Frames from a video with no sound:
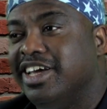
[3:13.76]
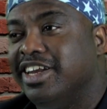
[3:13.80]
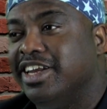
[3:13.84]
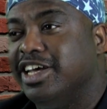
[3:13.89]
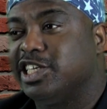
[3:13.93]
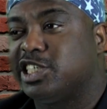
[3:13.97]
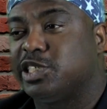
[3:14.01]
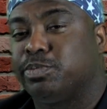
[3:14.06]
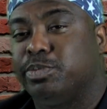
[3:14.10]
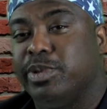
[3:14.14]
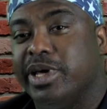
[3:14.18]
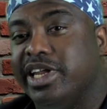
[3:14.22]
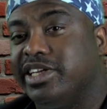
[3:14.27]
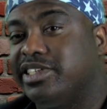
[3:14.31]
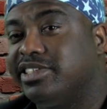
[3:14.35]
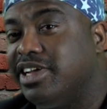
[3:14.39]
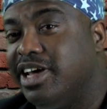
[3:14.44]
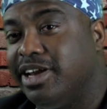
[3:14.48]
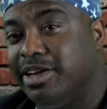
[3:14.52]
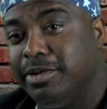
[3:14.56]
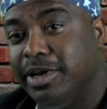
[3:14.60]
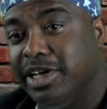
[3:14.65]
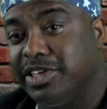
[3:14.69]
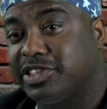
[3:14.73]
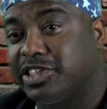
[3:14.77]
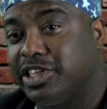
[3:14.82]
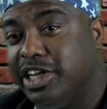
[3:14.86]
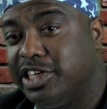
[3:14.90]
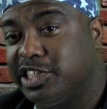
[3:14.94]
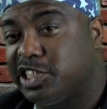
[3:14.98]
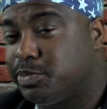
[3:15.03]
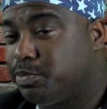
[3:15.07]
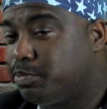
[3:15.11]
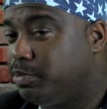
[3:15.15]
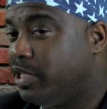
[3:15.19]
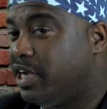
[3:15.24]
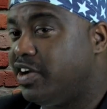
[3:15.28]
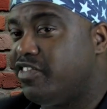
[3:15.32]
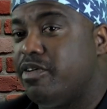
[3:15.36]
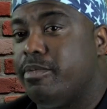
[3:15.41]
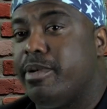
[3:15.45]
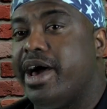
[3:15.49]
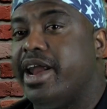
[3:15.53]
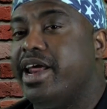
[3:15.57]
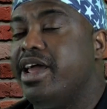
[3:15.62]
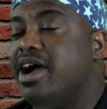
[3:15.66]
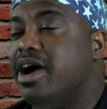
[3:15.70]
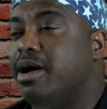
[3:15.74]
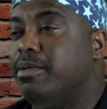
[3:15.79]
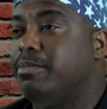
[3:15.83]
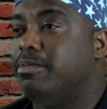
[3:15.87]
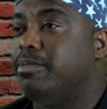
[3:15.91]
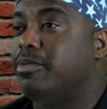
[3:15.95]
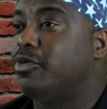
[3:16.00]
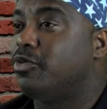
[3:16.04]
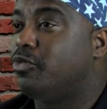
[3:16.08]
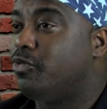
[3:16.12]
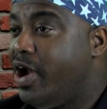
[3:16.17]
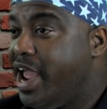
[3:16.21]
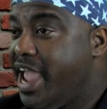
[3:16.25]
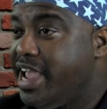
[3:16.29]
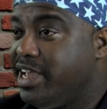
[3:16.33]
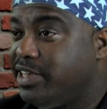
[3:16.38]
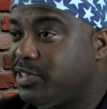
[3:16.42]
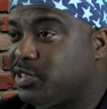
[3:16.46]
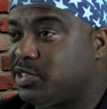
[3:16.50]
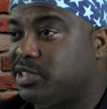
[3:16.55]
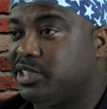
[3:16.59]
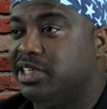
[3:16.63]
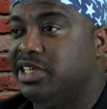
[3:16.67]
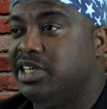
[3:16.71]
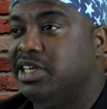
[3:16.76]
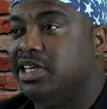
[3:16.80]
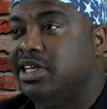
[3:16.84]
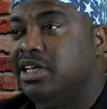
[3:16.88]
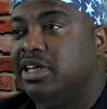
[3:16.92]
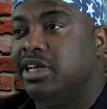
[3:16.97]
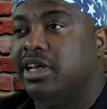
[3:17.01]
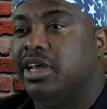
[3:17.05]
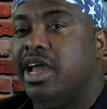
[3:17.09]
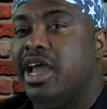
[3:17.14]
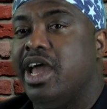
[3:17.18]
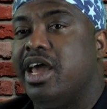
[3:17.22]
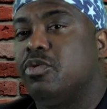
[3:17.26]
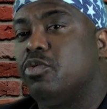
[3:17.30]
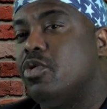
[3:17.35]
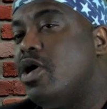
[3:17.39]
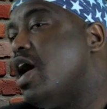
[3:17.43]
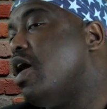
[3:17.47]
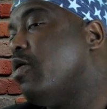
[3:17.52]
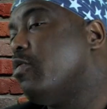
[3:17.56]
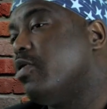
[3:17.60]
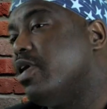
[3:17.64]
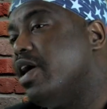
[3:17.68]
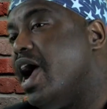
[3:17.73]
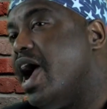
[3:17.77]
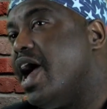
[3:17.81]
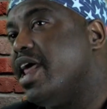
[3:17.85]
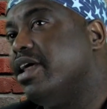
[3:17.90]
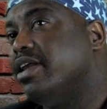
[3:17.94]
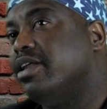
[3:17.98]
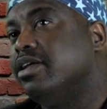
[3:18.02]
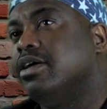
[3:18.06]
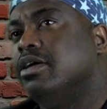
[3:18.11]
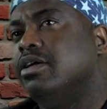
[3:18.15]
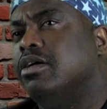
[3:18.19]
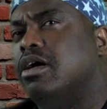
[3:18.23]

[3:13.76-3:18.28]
Let's split it up. Let's split everybody up. Race. And while we're at it,